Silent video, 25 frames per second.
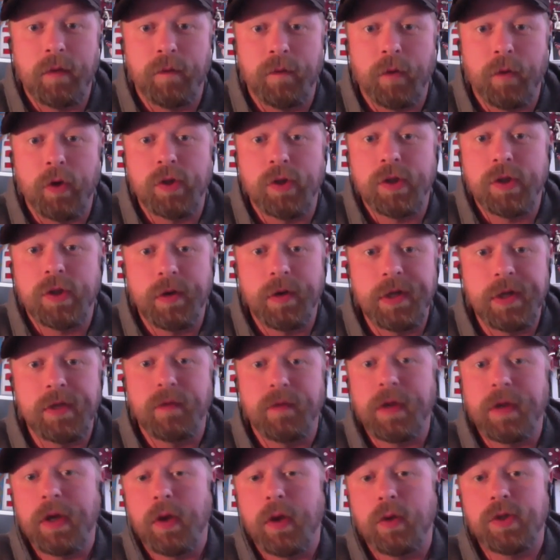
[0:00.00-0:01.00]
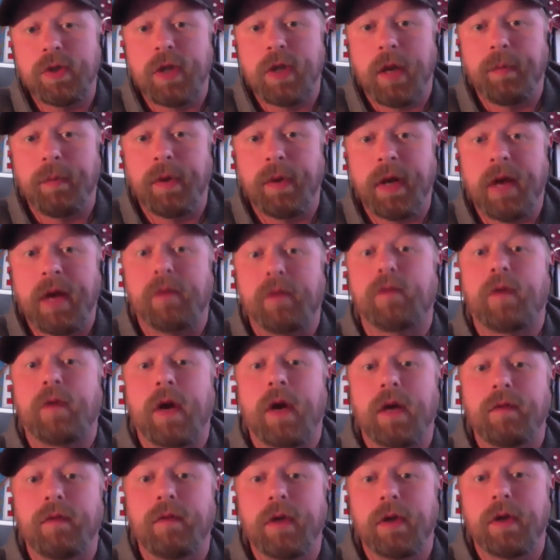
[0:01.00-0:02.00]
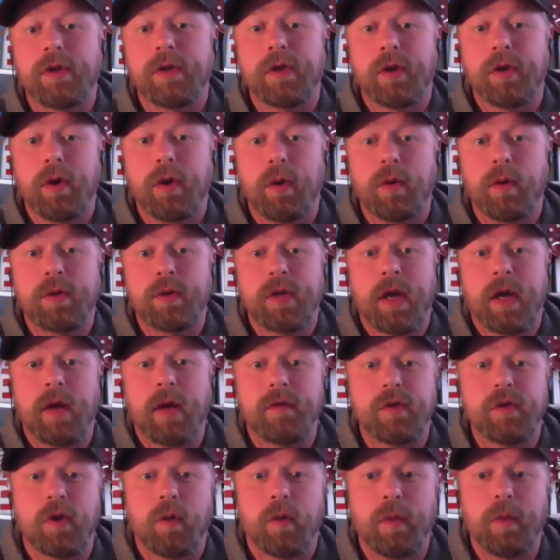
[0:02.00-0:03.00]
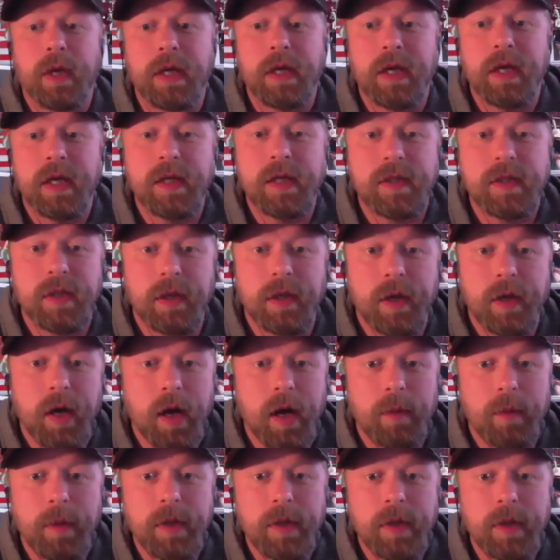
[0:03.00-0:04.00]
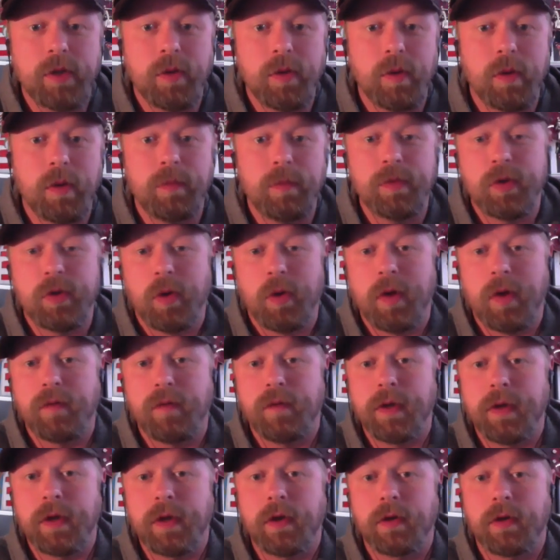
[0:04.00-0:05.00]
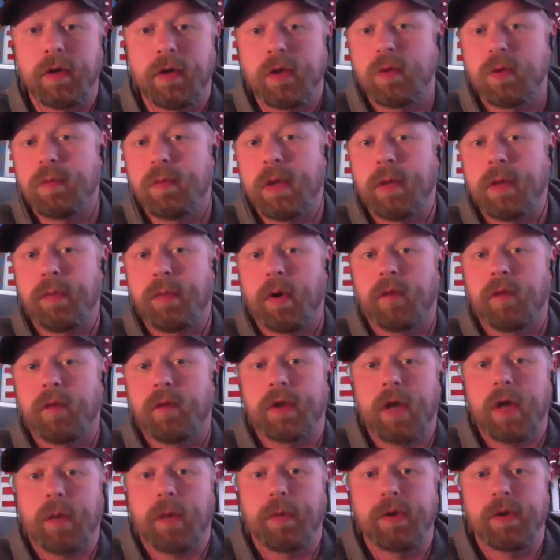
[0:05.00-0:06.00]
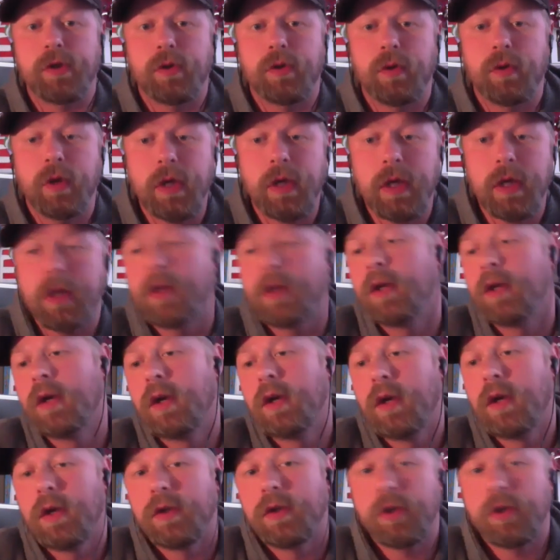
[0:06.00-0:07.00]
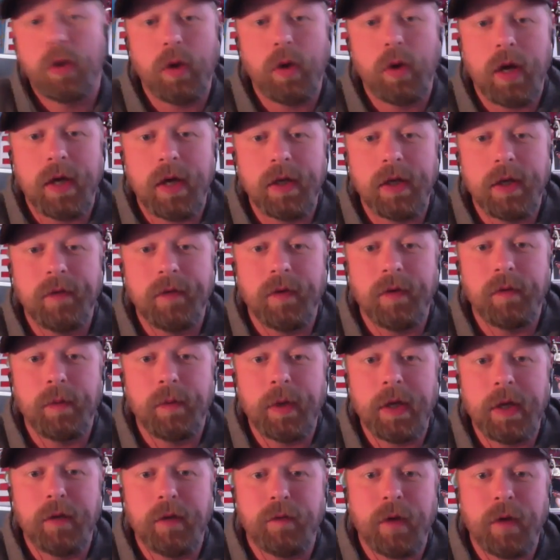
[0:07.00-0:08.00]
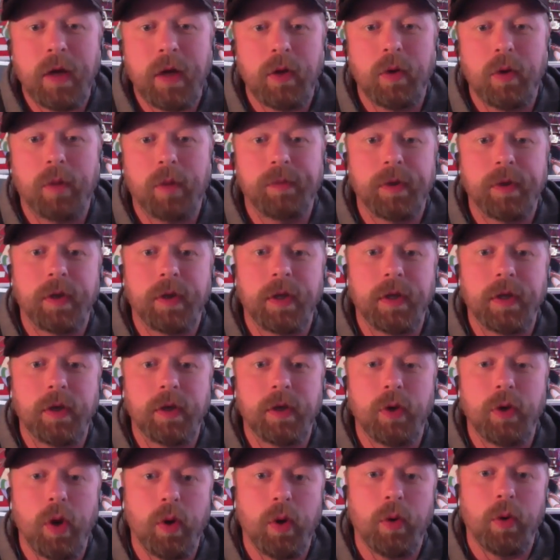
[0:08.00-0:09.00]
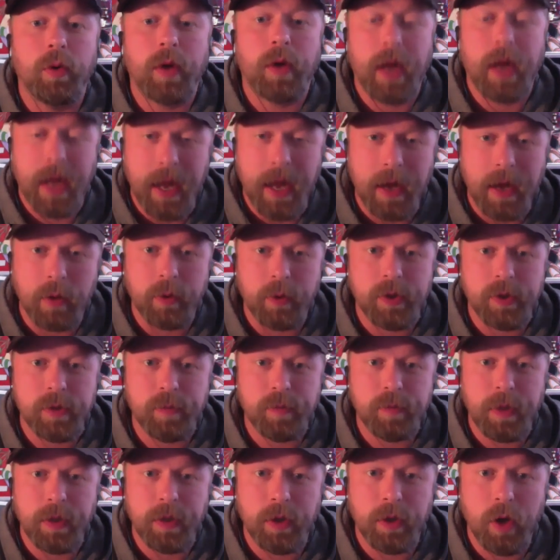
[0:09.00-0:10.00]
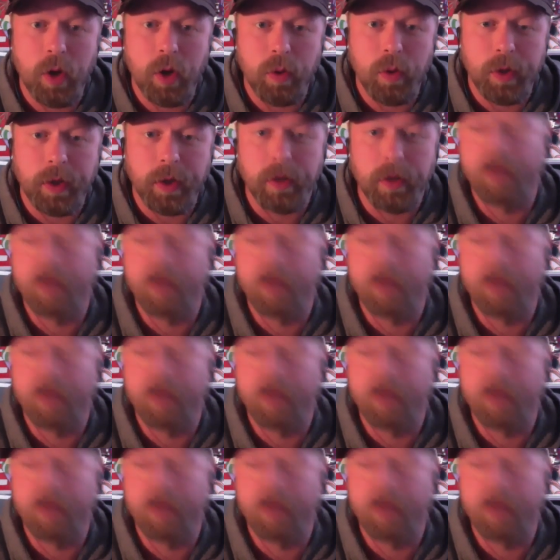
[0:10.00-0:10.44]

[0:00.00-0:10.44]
first series of videos that I put out 5 years ago to have so many hits and comments to them, so I figured this would be the perfect opportunity to go ahead and give everybody a follow-up to let you know how it's been going.